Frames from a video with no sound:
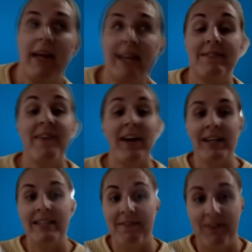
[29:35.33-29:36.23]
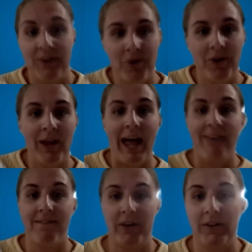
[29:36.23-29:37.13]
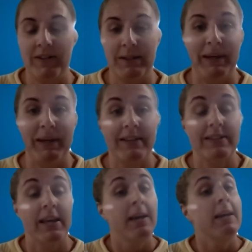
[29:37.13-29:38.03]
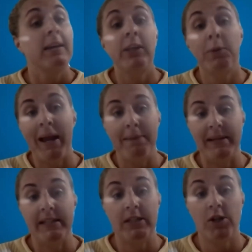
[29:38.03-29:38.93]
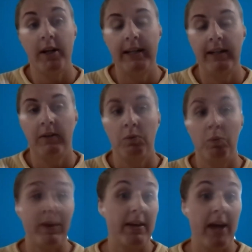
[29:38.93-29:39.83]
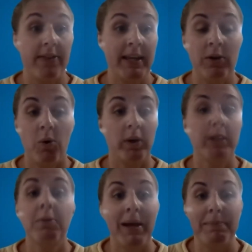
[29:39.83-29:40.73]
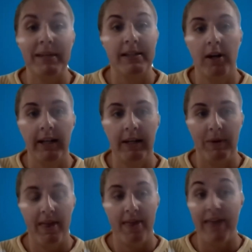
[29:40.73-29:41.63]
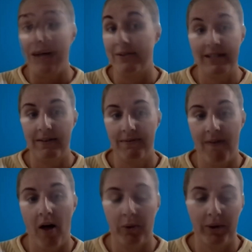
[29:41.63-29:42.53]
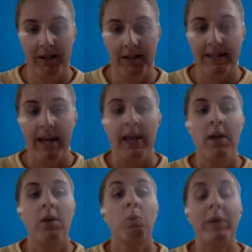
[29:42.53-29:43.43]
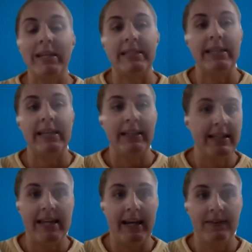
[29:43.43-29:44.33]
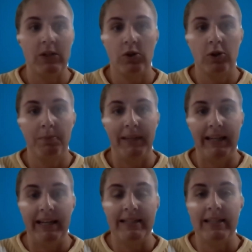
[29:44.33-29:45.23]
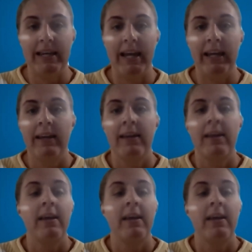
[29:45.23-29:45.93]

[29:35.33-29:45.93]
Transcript: It's very difficult at first because you might be starting with nothing or you might be starting with 1,000 followers. We see in the day of social media today,